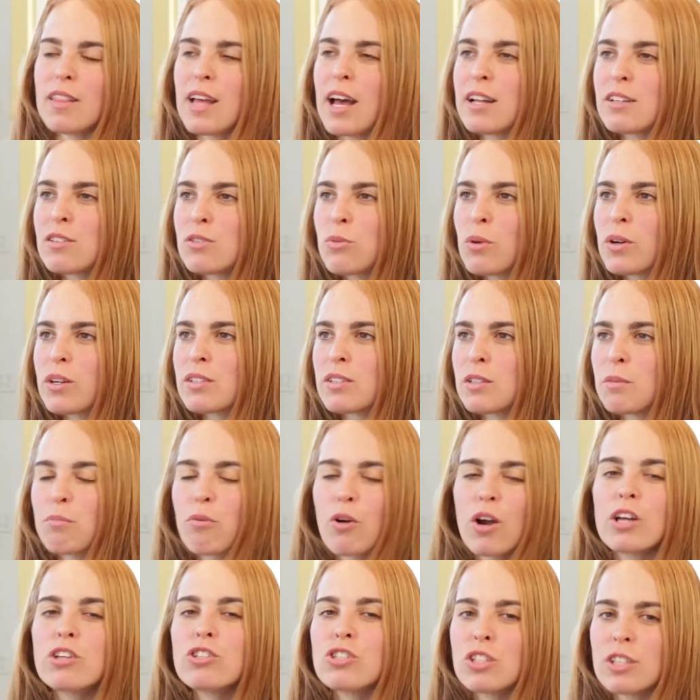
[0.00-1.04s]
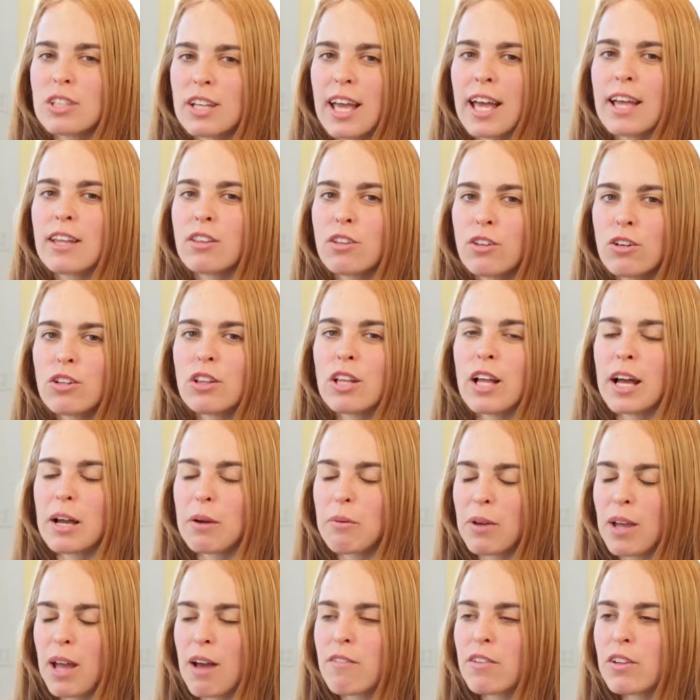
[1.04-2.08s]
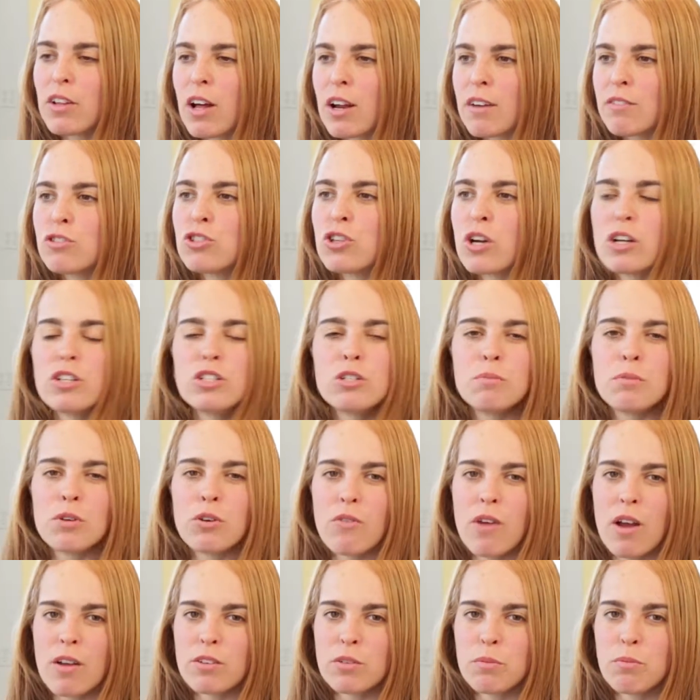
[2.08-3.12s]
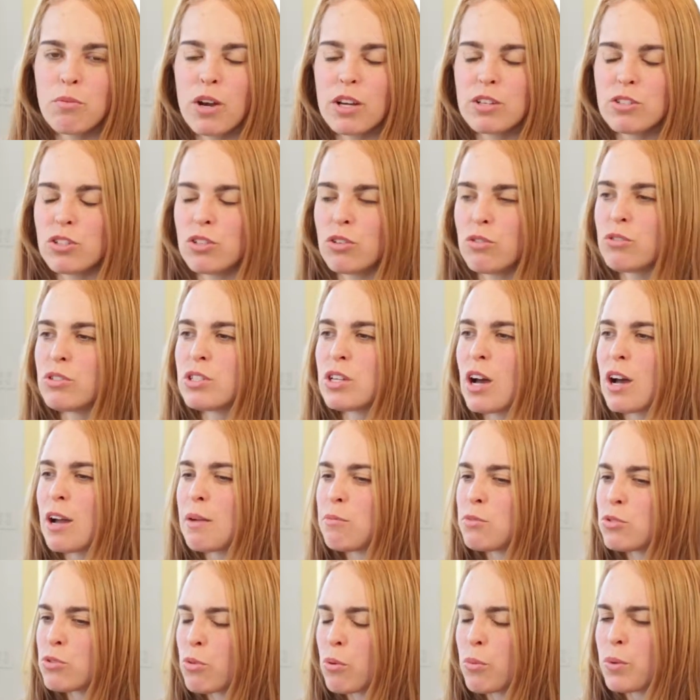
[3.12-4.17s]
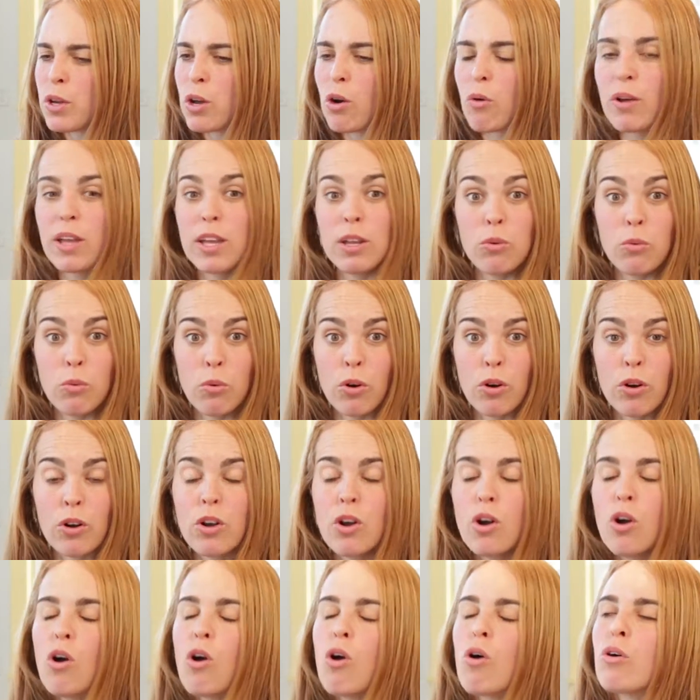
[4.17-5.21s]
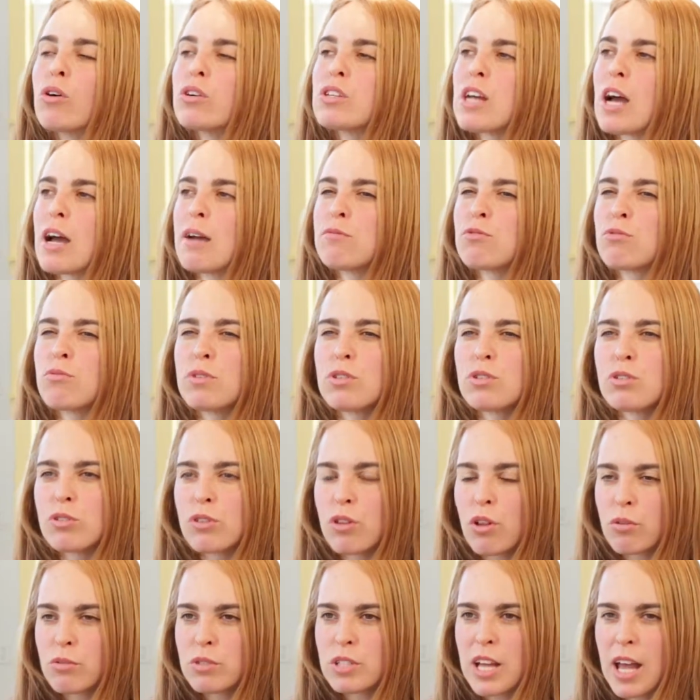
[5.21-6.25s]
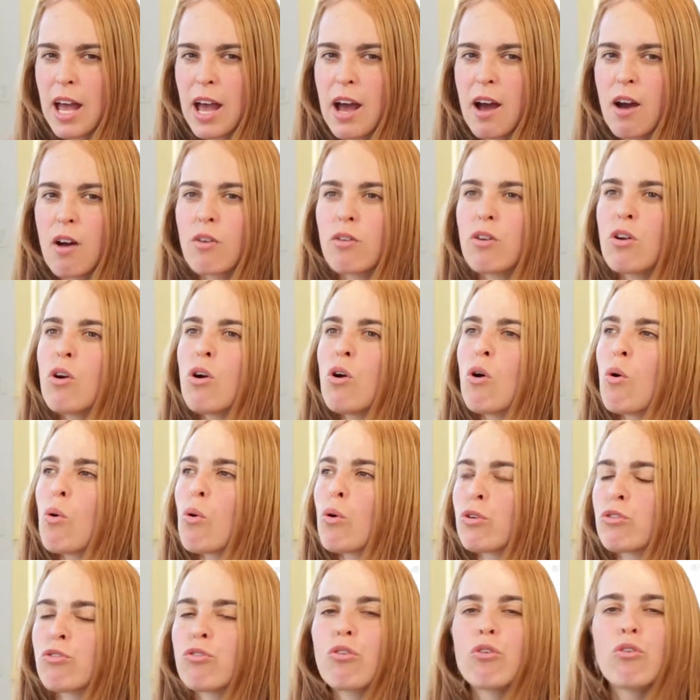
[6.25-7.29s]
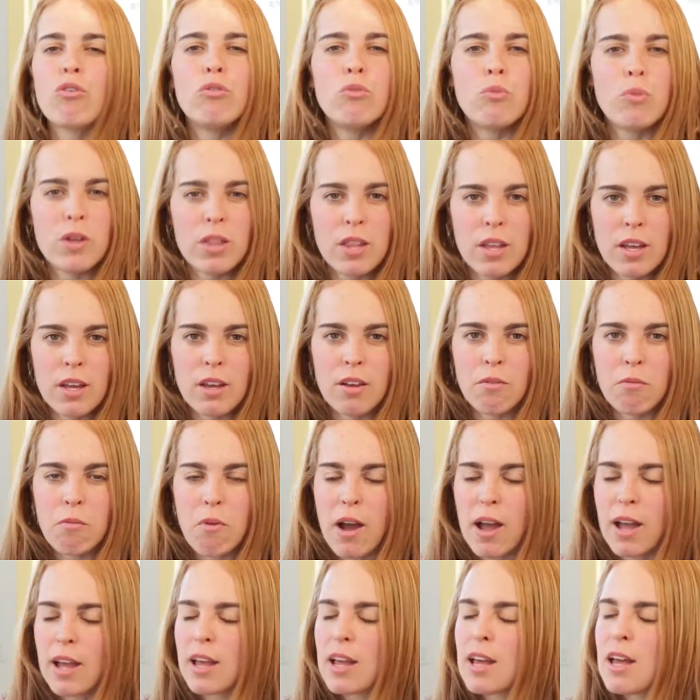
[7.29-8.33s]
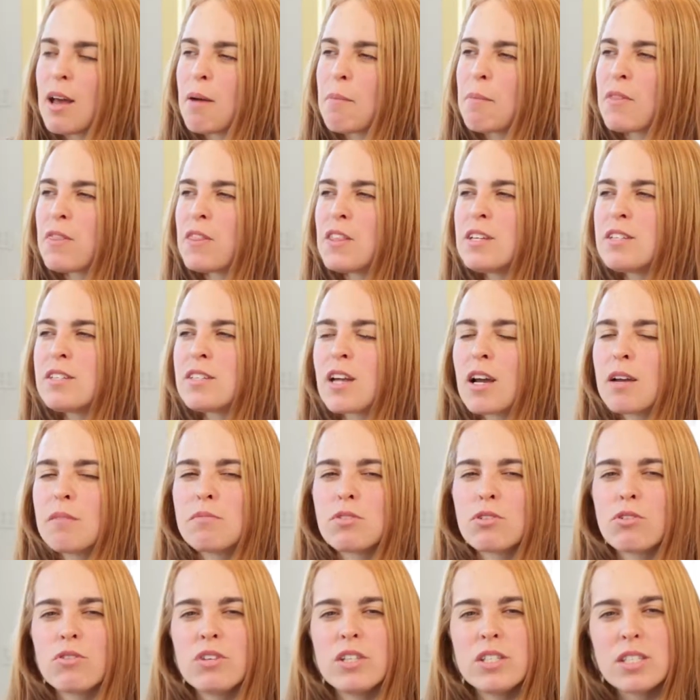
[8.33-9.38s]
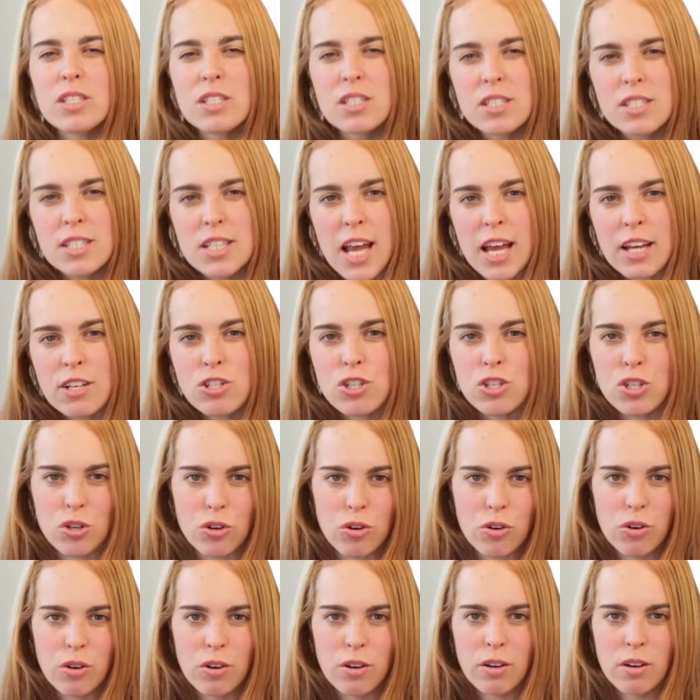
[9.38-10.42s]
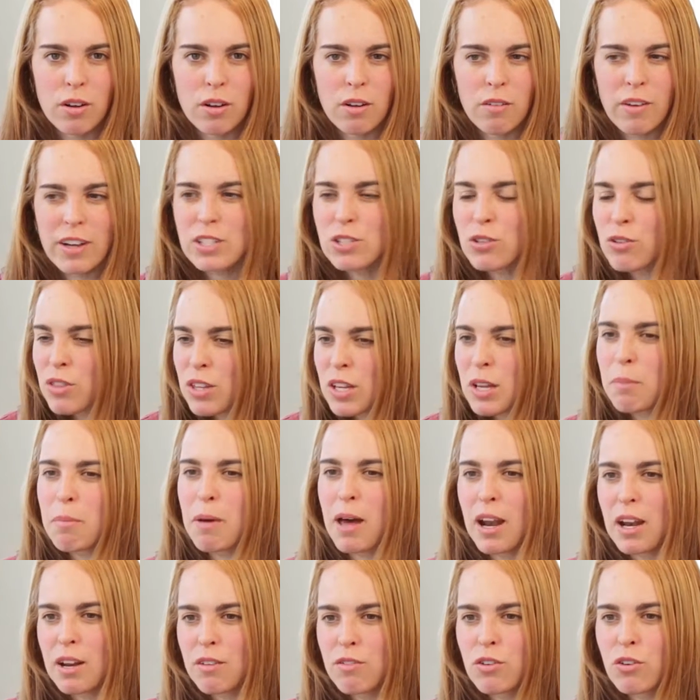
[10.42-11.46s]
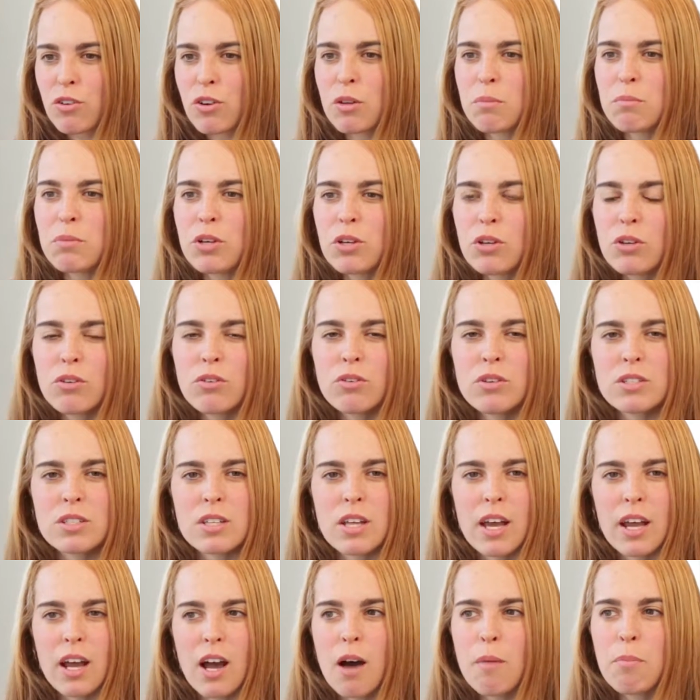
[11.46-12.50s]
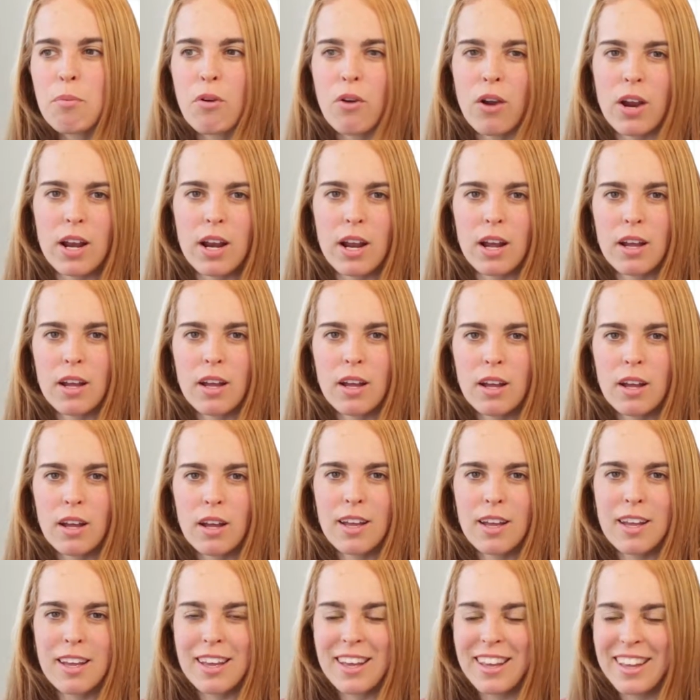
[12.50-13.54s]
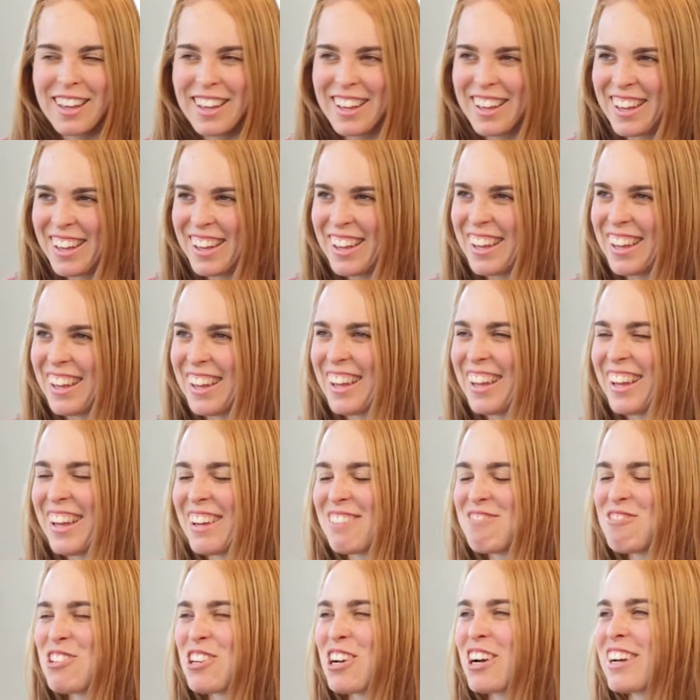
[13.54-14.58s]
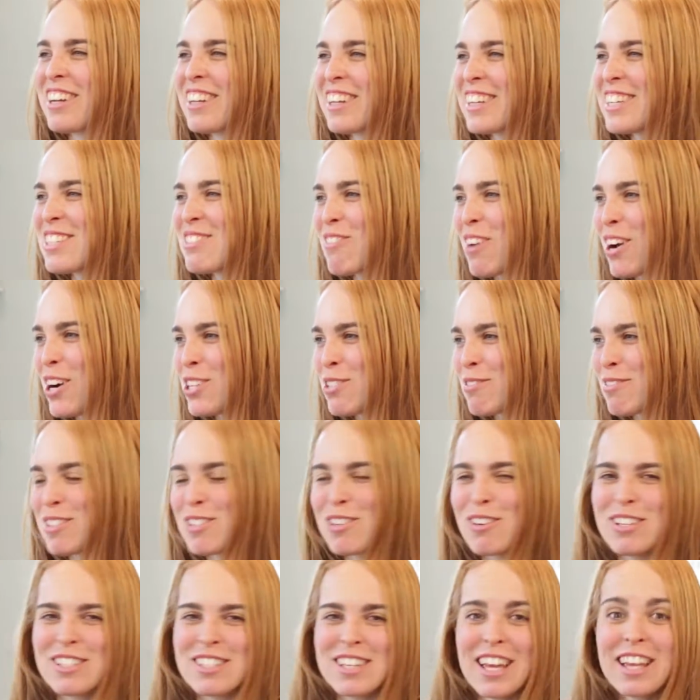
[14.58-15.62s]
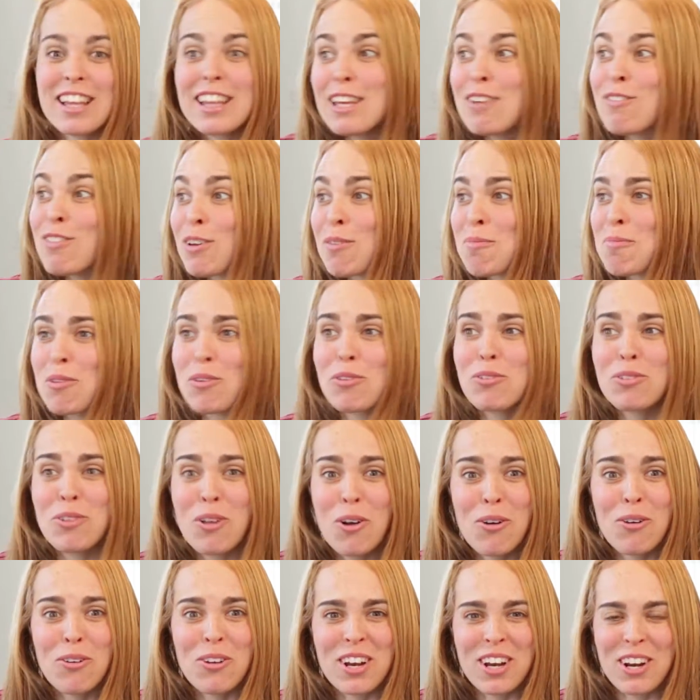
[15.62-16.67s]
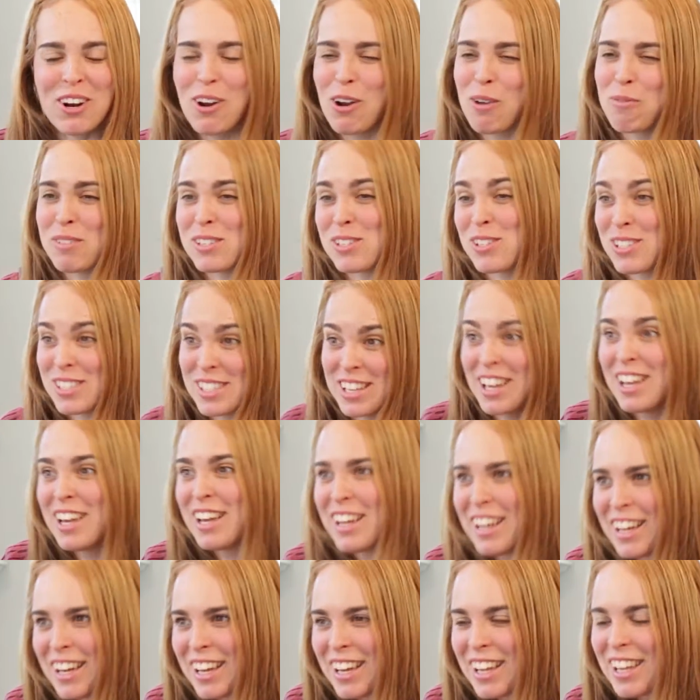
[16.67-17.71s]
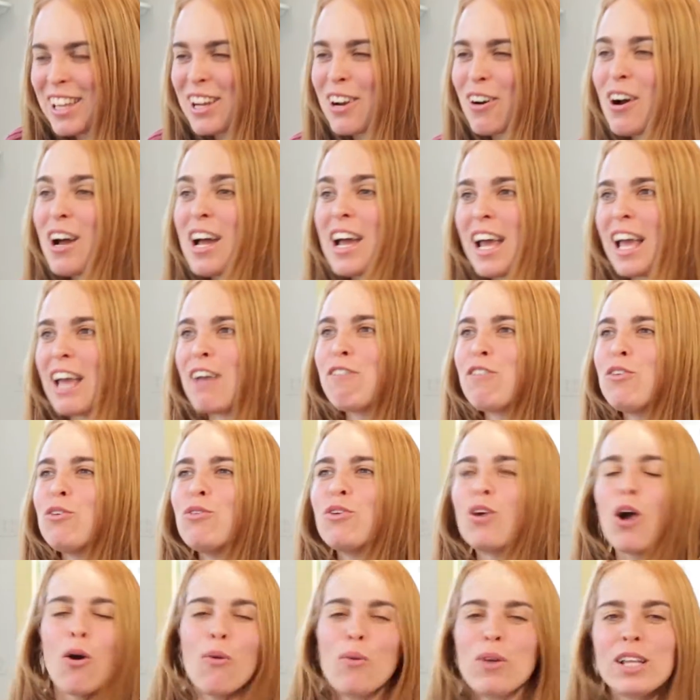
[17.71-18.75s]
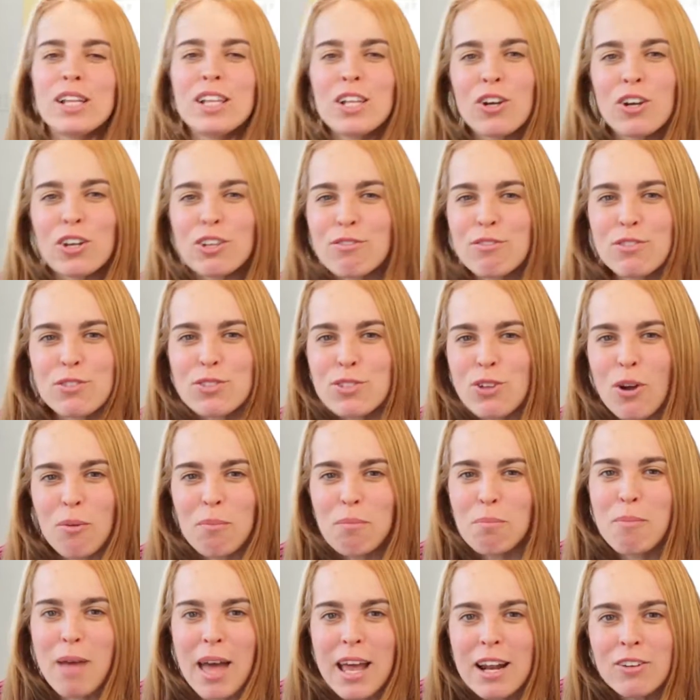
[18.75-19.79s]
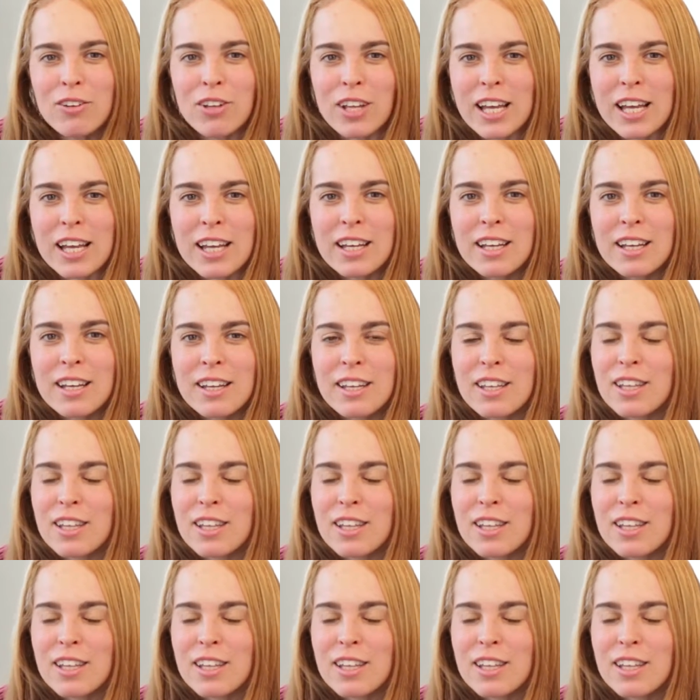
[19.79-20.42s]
That's what depression can look like. We have a lot of judgment around depression, or times where we go inward, or times where we slow down or turn within, right? But these times are essential, right? So think about it. If your computer is like upgrading, I'm chuckling because my husband's always like, leave the computer alone. I'm always like, if you go in there and if you start meddling,